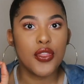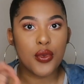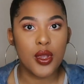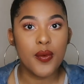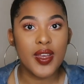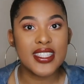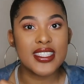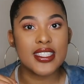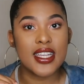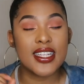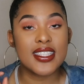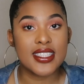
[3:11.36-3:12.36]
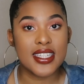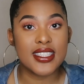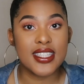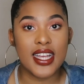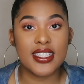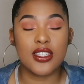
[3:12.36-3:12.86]
3 weeks and
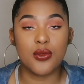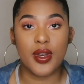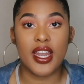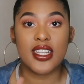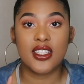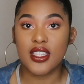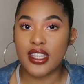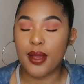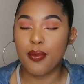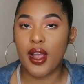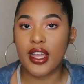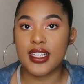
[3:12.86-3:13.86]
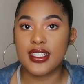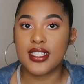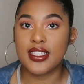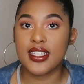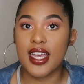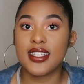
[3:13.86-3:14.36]
6 days is when I took that
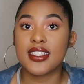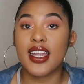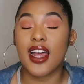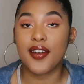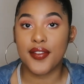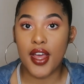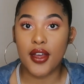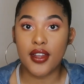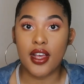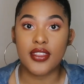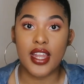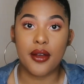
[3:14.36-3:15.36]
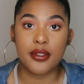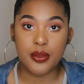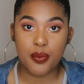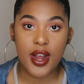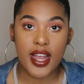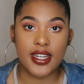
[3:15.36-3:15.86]
pregnancy test and I found out that I was
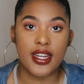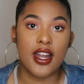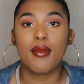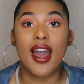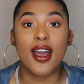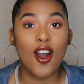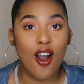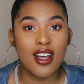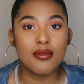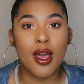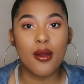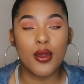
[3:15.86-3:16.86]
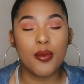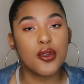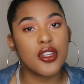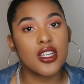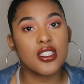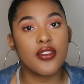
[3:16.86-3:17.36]
pregnant. I called my
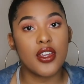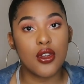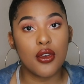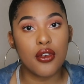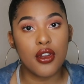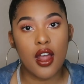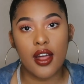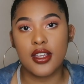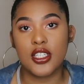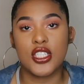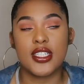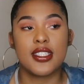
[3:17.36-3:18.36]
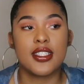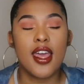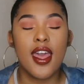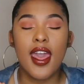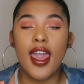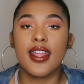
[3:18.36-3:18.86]
reproductive endocrinologist
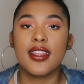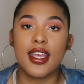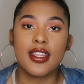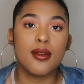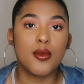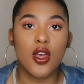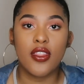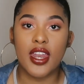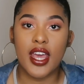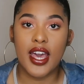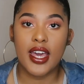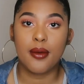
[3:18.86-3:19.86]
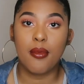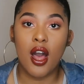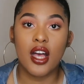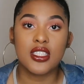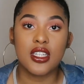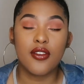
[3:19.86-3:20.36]
and let them know that I had a
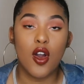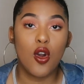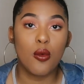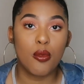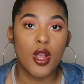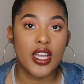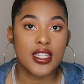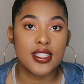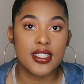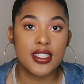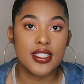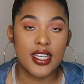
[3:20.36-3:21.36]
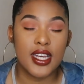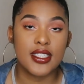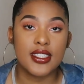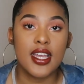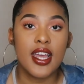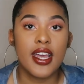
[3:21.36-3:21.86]
positive home pregnancy test.